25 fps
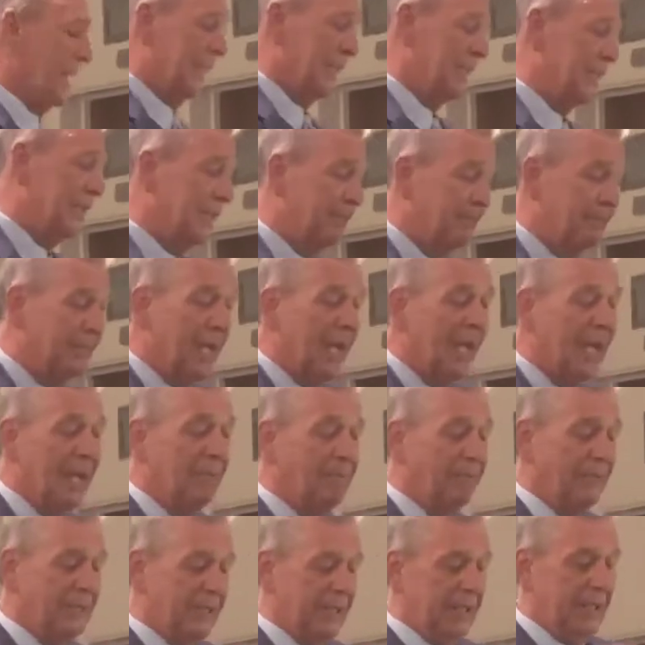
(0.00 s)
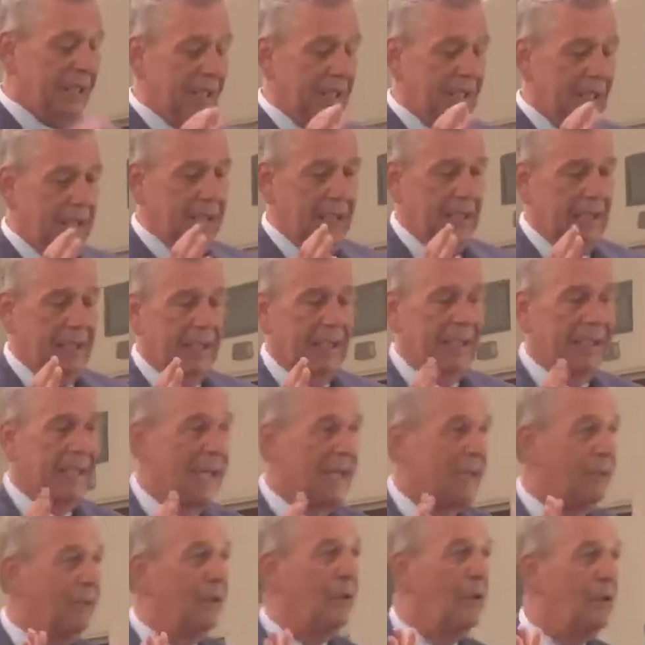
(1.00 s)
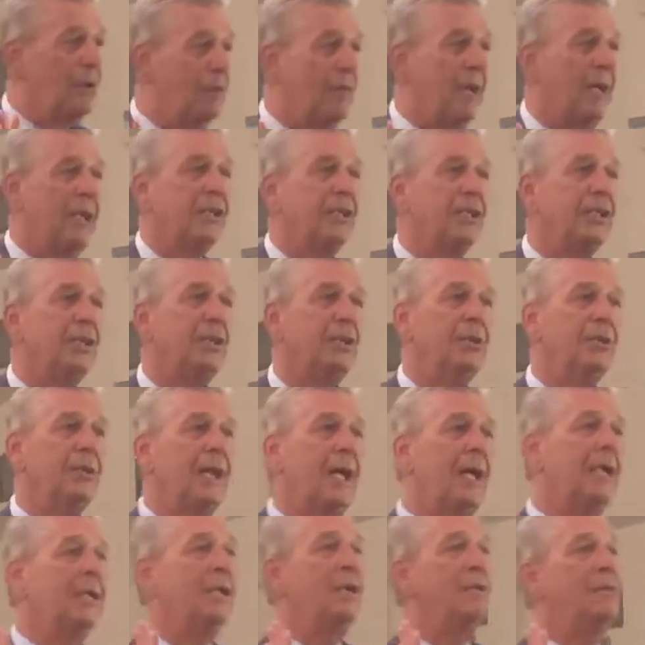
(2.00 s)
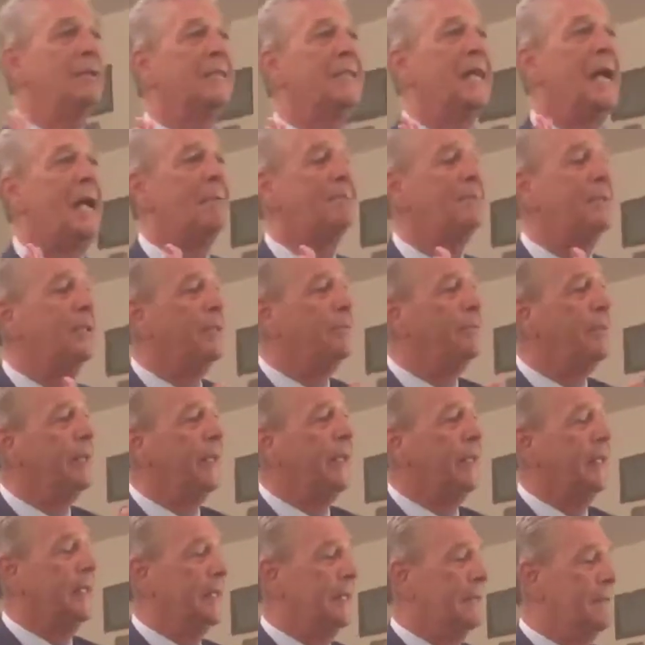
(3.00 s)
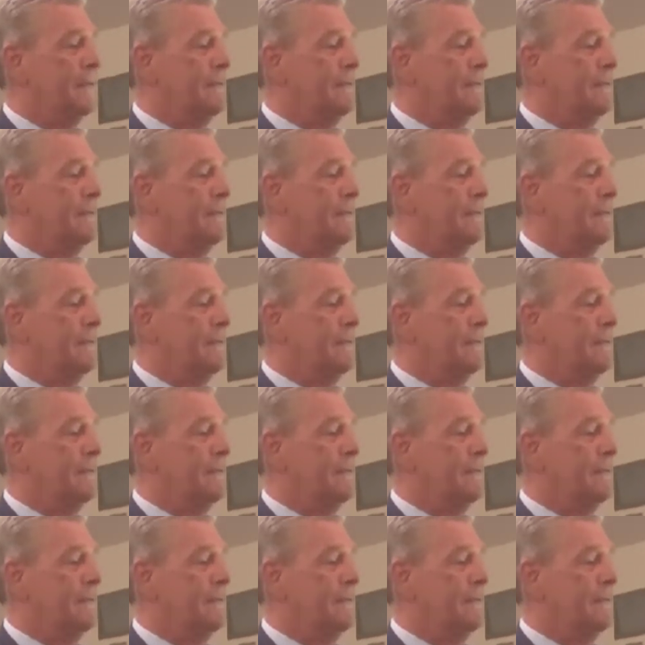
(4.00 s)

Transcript: And sometimes, and I don't know about you, and I know it's happened to me,